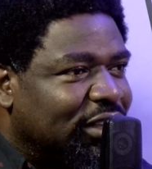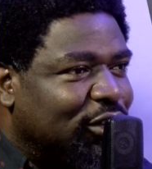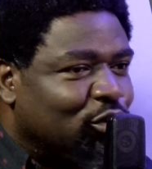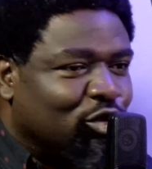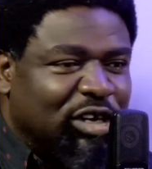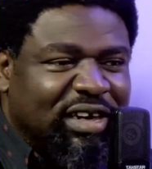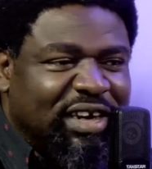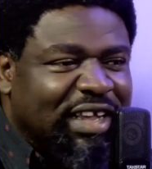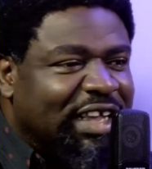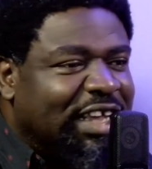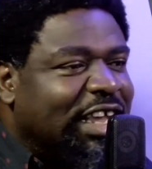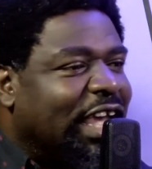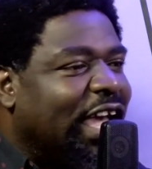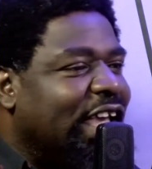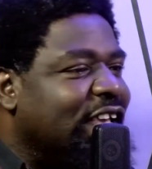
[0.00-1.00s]
You didn't
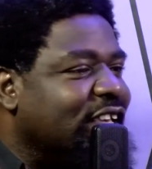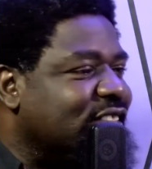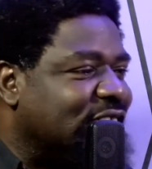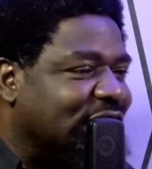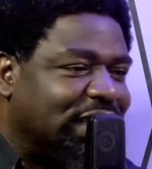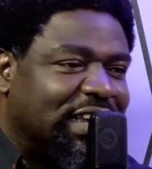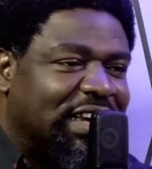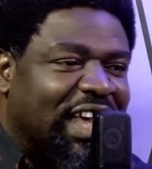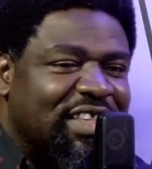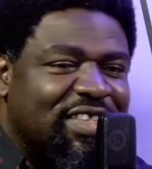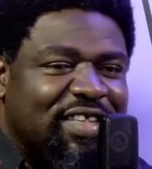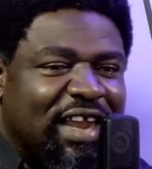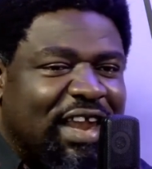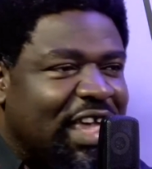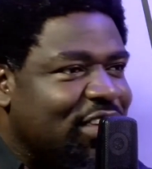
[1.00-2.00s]
hear yesterday that
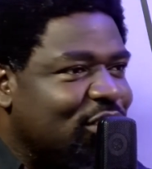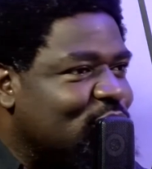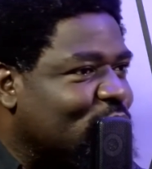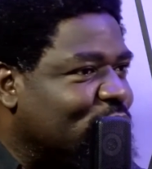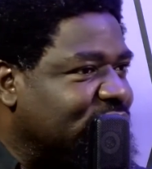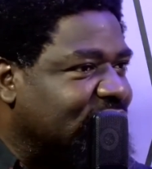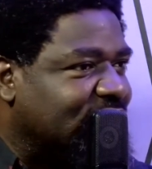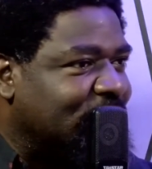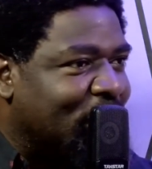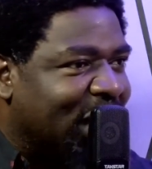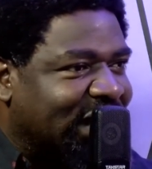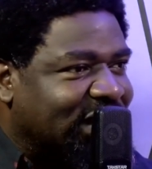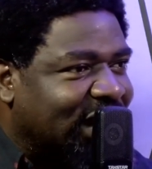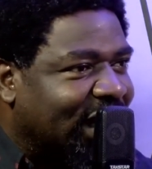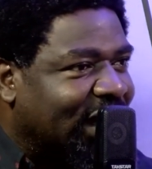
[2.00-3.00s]
Sele insulted
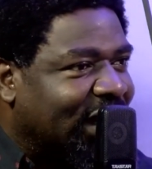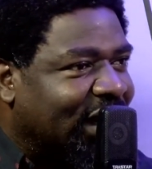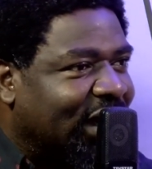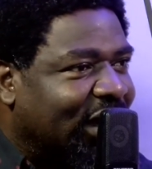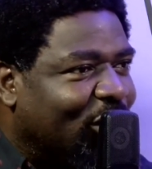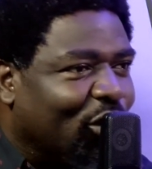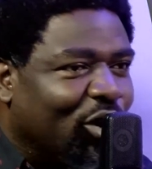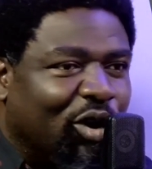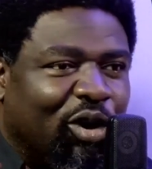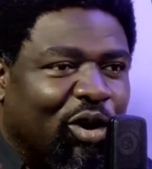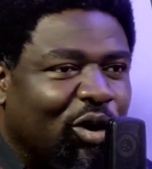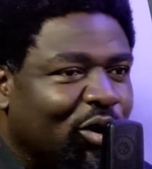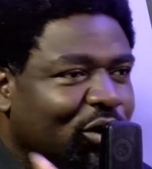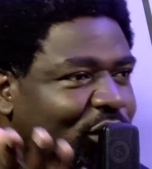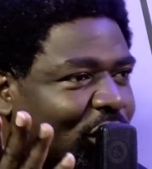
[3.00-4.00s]
Matter
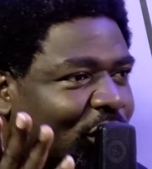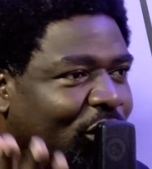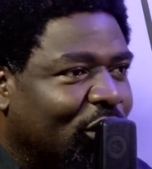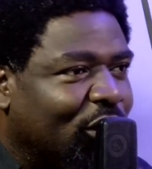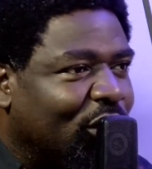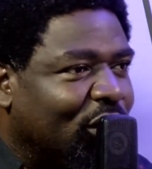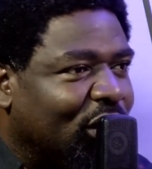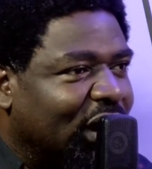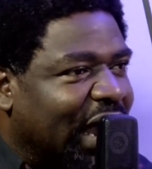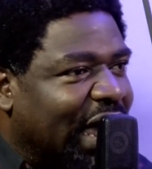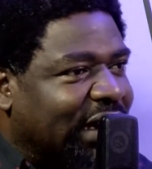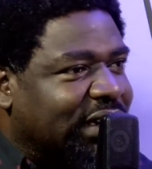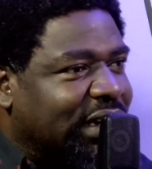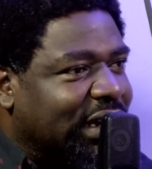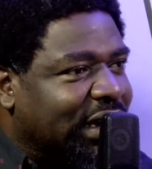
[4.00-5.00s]
or
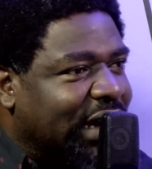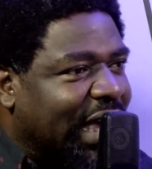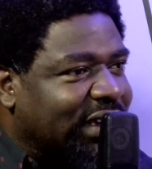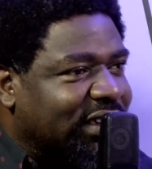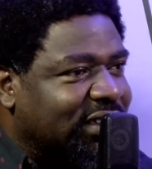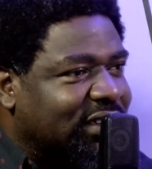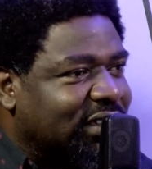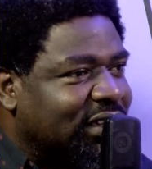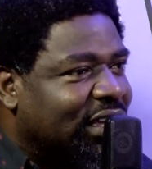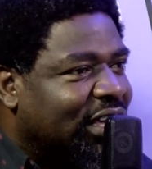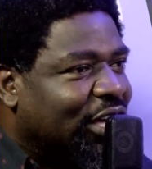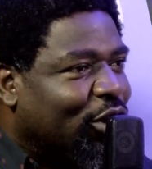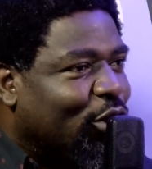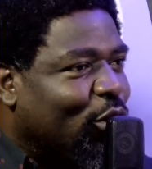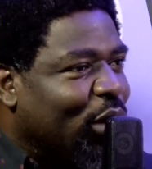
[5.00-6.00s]
Ladidi
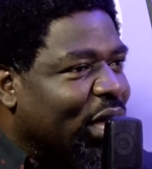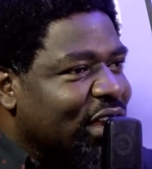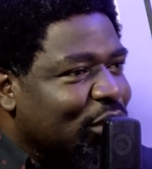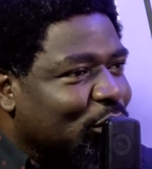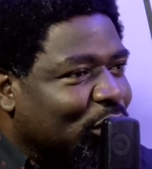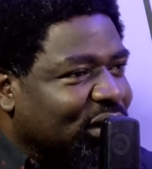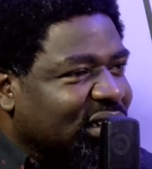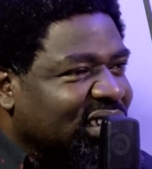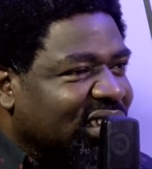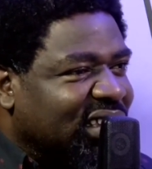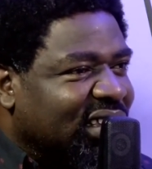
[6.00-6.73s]
or anybody.